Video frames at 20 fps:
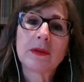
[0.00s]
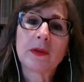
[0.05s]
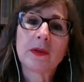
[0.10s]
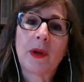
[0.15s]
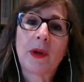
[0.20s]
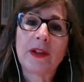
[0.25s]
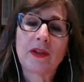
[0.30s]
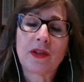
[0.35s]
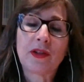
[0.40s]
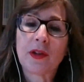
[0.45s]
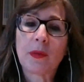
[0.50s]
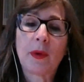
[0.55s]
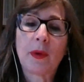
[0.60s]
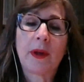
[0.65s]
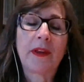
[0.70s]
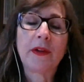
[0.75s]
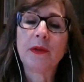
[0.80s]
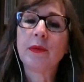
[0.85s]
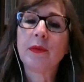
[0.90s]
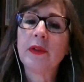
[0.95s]
quite sure
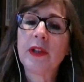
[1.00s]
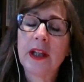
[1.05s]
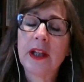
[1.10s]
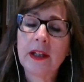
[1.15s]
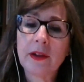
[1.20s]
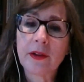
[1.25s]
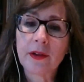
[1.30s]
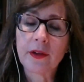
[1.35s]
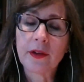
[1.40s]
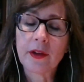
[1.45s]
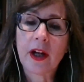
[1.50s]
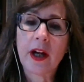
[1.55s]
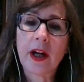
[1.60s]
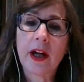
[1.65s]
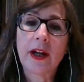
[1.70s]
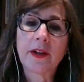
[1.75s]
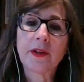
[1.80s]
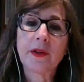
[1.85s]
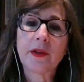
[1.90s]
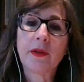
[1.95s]
whether you need it or
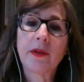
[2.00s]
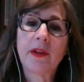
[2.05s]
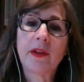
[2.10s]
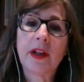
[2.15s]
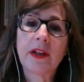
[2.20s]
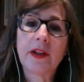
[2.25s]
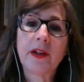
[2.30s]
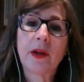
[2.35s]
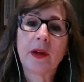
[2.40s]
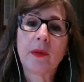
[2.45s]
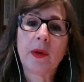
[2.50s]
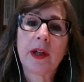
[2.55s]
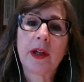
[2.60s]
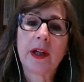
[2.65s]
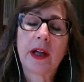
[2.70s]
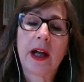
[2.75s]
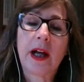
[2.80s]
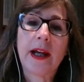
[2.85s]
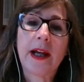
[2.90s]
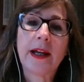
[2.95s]
not, or you think, you know
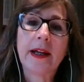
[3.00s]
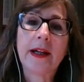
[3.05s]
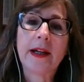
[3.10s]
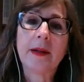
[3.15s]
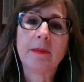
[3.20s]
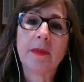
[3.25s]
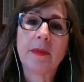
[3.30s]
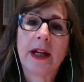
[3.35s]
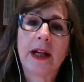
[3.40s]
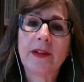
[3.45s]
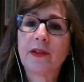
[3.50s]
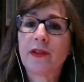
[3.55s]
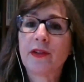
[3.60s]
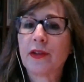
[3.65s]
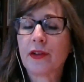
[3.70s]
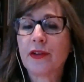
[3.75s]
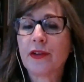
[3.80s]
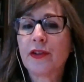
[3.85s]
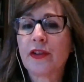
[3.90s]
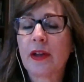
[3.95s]
what, I
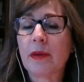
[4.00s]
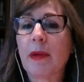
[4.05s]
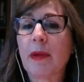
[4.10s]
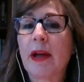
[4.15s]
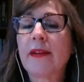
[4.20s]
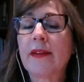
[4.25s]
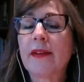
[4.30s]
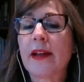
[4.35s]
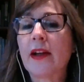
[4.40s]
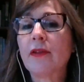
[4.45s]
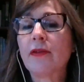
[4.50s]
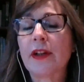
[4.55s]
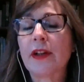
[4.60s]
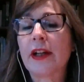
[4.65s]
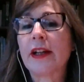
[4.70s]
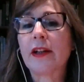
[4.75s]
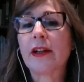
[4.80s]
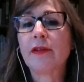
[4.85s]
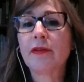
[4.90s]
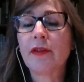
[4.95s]
searched it myself
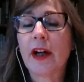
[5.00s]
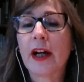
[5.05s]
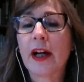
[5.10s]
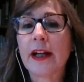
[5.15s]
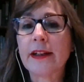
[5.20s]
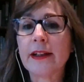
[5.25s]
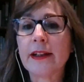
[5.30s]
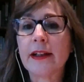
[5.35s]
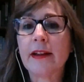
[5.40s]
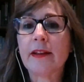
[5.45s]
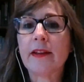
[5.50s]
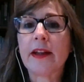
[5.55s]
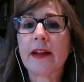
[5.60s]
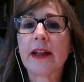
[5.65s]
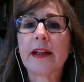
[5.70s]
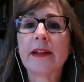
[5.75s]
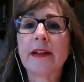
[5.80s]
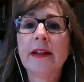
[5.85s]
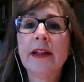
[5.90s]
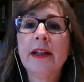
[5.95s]
and I didn't find
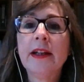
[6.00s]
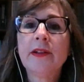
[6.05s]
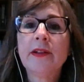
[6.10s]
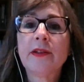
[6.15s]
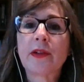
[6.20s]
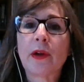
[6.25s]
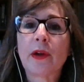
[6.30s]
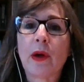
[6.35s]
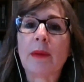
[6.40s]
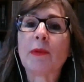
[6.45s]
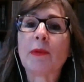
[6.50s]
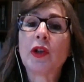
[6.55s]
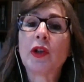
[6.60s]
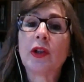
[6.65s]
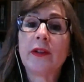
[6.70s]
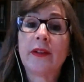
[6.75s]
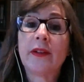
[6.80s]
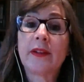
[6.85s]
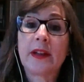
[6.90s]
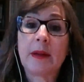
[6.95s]
anything, so I'm
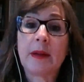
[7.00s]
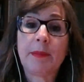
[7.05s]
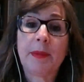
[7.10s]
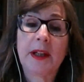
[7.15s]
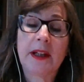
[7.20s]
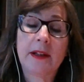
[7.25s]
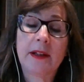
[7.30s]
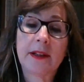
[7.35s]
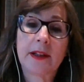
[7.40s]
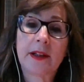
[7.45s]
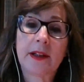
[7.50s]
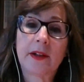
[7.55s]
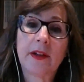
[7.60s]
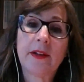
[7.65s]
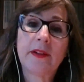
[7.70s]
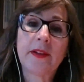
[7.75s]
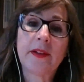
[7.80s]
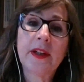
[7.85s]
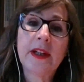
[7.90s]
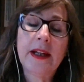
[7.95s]
good skipping
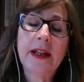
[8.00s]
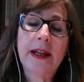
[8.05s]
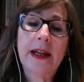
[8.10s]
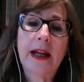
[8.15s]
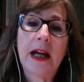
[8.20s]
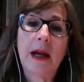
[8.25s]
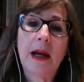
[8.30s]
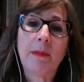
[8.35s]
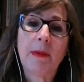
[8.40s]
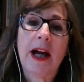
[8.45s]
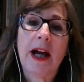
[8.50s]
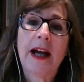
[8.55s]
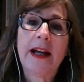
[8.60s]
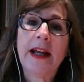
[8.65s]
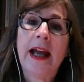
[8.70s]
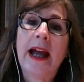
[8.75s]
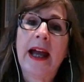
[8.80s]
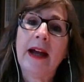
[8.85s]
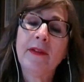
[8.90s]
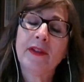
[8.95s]
clearance. I
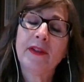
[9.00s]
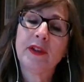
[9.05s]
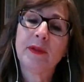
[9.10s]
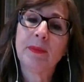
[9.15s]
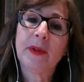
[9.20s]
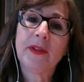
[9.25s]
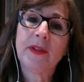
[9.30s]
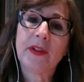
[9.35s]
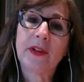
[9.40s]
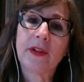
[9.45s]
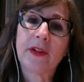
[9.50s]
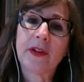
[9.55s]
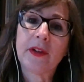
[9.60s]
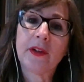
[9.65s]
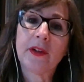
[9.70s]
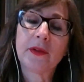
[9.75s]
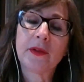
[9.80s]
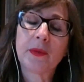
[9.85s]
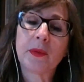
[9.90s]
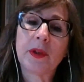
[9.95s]
have some
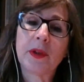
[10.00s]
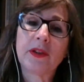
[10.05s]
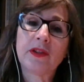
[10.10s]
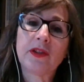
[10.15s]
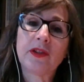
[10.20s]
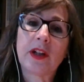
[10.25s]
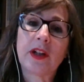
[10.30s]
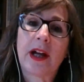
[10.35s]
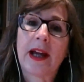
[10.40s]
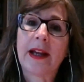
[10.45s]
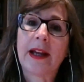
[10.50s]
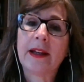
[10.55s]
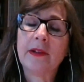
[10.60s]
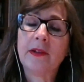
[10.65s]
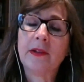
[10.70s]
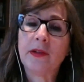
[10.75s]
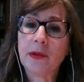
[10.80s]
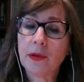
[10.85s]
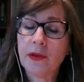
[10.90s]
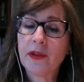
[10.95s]
materials which I
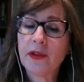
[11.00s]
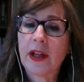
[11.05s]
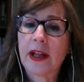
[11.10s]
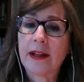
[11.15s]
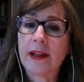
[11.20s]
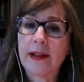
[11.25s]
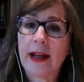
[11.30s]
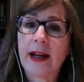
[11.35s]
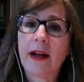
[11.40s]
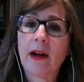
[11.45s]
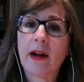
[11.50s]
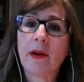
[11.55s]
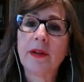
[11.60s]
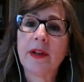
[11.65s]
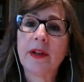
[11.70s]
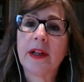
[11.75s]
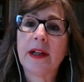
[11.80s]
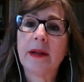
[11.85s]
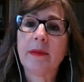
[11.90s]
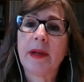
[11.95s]
do send
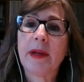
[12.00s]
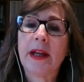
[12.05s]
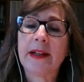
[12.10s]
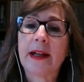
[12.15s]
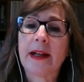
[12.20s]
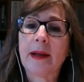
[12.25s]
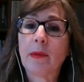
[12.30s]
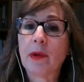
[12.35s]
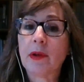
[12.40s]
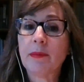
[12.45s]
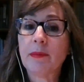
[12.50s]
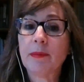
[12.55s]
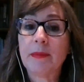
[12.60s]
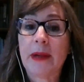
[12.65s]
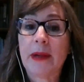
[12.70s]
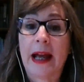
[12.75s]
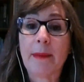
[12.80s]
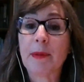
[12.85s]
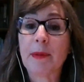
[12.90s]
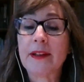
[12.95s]
out, and I will
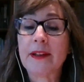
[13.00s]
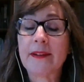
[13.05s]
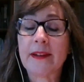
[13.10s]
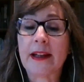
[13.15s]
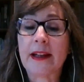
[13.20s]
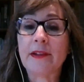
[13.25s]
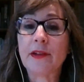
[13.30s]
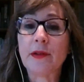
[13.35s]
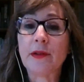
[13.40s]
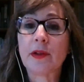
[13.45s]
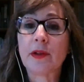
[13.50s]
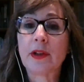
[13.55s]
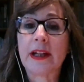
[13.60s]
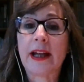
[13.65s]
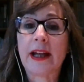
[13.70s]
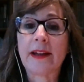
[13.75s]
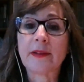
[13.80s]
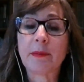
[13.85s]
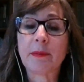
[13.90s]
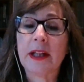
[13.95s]
happily send you. You can
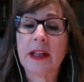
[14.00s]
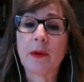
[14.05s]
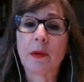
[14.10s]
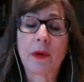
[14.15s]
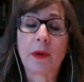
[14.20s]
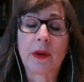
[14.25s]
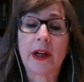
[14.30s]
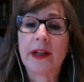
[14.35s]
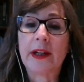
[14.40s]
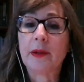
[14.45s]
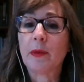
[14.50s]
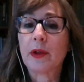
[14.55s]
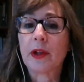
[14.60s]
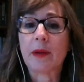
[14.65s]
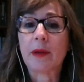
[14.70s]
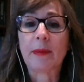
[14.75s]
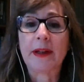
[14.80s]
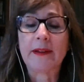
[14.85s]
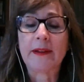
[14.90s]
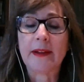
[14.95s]
ask me or
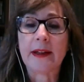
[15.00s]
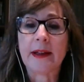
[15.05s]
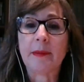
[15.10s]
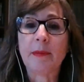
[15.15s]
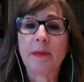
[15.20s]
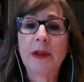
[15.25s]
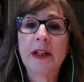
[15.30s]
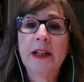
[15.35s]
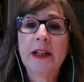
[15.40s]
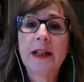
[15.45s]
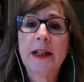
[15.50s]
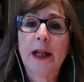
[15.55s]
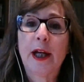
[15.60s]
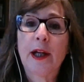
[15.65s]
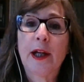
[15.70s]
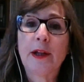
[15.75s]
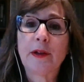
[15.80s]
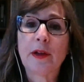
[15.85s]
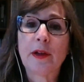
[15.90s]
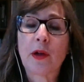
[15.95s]
anyone on my team,
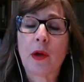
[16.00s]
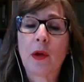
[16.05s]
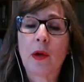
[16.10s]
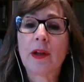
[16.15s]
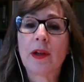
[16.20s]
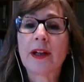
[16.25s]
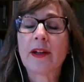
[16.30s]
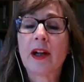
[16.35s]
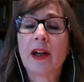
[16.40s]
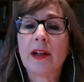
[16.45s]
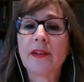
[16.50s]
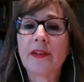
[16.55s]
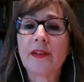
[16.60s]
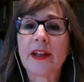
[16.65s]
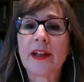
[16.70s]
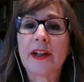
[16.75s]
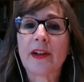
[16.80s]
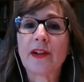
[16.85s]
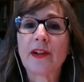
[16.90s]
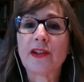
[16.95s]
Nicole at
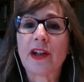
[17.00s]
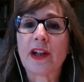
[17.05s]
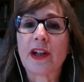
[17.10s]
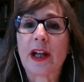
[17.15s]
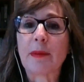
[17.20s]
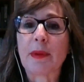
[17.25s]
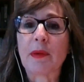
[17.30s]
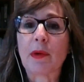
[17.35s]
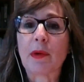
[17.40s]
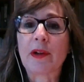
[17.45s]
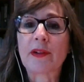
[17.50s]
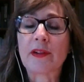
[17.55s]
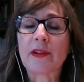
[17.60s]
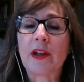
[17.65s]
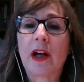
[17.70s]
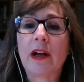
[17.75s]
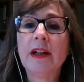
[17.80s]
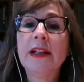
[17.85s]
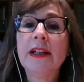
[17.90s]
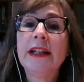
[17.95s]
Concierge at IP Works
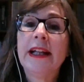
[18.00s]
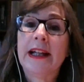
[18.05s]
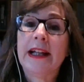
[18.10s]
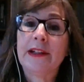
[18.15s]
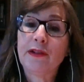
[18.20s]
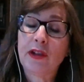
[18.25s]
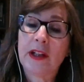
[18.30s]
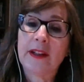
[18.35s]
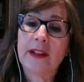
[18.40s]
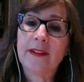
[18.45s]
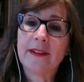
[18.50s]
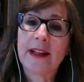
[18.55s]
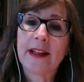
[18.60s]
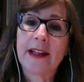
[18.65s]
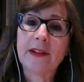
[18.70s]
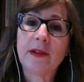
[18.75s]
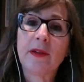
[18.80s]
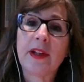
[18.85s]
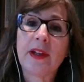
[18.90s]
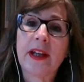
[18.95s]
Law, and she can
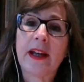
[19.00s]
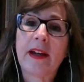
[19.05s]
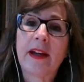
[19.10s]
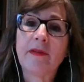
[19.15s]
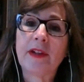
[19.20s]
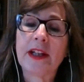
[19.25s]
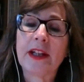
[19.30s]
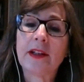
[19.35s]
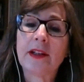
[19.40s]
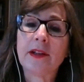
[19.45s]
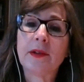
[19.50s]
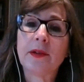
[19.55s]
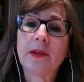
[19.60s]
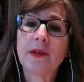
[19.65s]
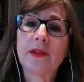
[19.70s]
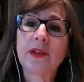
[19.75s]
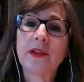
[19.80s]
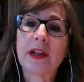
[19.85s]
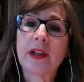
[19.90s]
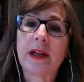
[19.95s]
send you the
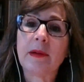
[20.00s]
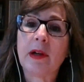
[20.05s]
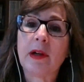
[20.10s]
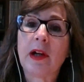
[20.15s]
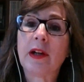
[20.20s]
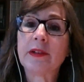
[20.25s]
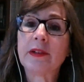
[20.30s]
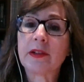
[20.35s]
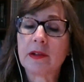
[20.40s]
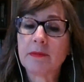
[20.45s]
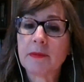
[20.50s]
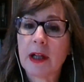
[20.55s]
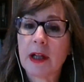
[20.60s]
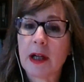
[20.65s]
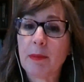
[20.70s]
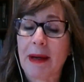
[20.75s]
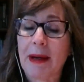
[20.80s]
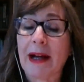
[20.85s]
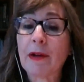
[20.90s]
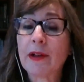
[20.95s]
FAQs on
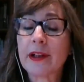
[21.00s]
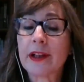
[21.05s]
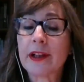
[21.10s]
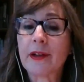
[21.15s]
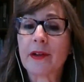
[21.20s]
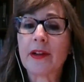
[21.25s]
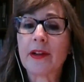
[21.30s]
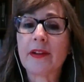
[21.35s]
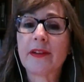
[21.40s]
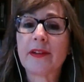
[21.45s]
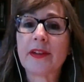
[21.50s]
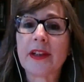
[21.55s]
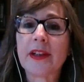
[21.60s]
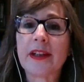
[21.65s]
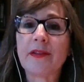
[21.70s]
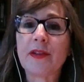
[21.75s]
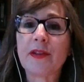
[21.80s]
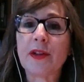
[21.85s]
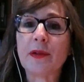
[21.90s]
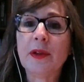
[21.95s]
about clearance to
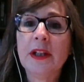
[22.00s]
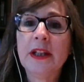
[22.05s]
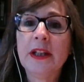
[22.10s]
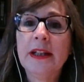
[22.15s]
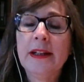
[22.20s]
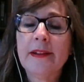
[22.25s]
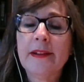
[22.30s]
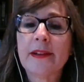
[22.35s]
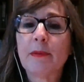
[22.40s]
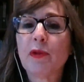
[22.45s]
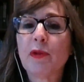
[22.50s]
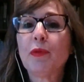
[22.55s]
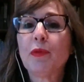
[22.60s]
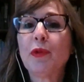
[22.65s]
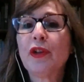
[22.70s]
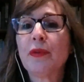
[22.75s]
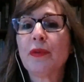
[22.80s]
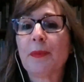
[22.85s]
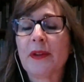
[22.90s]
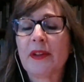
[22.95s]
give you some
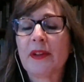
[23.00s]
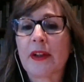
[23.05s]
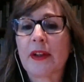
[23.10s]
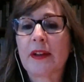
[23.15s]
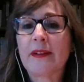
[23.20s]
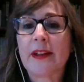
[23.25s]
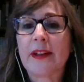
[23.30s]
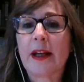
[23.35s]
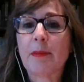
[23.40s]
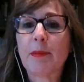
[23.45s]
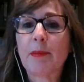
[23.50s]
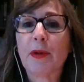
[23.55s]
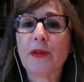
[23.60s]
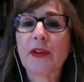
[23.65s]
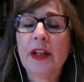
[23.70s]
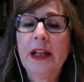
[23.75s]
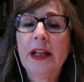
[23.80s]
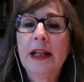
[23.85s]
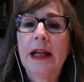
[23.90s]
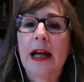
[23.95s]
real specific
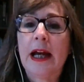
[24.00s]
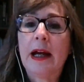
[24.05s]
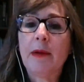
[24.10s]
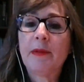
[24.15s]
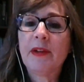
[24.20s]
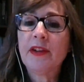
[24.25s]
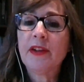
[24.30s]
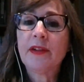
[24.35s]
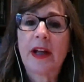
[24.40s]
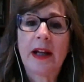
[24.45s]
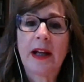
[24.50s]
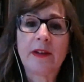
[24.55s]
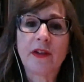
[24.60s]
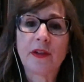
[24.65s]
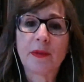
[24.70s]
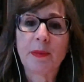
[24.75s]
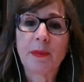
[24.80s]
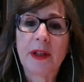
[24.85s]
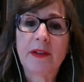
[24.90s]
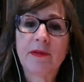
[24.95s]
examples. This I
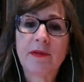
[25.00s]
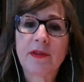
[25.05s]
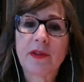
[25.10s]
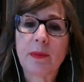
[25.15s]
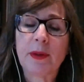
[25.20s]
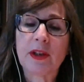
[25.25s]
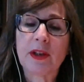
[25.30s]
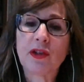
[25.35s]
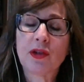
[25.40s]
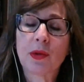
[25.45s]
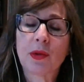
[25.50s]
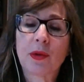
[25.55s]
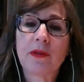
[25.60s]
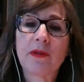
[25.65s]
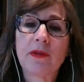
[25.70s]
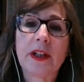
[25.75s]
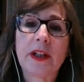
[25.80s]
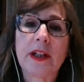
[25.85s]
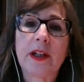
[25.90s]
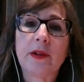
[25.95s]
just mean to be a
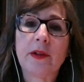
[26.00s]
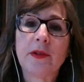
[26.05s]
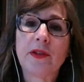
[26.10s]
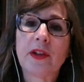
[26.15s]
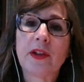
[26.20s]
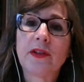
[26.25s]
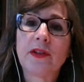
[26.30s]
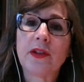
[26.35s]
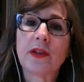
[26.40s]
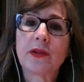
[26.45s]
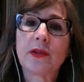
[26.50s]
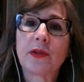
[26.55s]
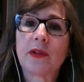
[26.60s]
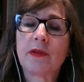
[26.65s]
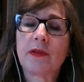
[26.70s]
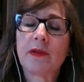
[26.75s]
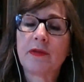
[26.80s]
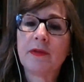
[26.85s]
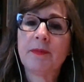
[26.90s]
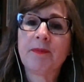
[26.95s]
short video, just to sort
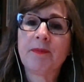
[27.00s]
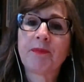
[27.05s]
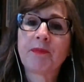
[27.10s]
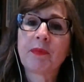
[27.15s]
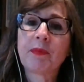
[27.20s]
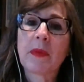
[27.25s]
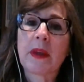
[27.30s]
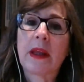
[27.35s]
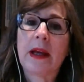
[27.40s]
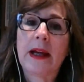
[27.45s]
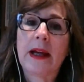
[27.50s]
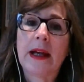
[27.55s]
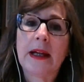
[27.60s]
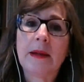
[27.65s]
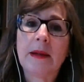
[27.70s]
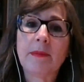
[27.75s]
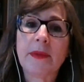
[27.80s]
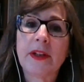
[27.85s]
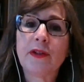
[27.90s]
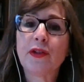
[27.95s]
of
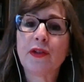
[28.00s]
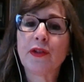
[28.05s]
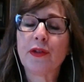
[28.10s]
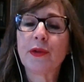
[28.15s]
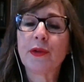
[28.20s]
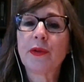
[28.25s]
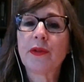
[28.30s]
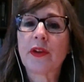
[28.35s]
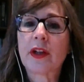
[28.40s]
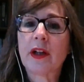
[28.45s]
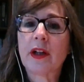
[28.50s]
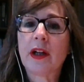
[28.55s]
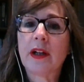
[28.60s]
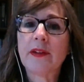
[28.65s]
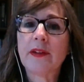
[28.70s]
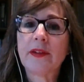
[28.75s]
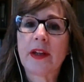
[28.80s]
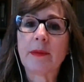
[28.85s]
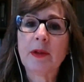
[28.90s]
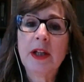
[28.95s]
introduce the
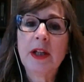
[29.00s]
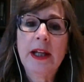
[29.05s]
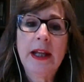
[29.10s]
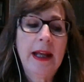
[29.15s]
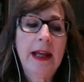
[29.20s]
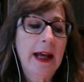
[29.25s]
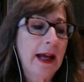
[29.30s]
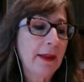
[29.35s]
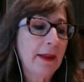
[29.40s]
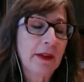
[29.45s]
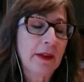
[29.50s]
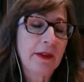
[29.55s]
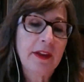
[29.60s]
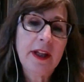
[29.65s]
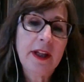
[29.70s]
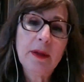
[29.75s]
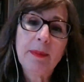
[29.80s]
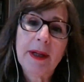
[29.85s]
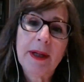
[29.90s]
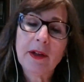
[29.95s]
concept. The
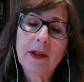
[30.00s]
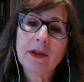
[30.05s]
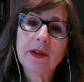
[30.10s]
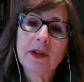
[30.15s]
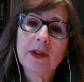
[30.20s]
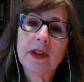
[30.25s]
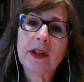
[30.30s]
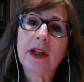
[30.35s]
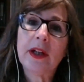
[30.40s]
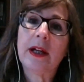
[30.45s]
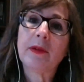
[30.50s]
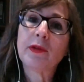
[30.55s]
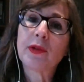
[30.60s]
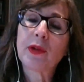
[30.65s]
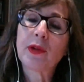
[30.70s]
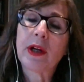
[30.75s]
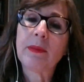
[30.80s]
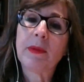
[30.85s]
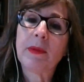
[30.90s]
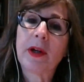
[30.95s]
thing about
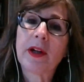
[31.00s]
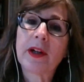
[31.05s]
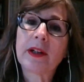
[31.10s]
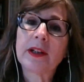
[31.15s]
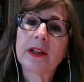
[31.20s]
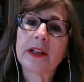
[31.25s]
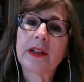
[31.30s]
trademark